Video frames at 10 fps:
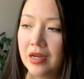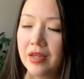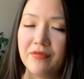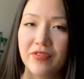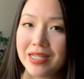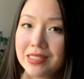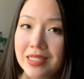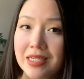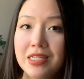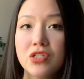
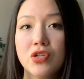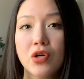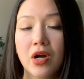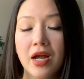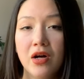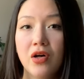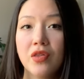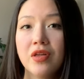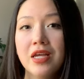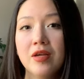investing into your
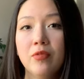health,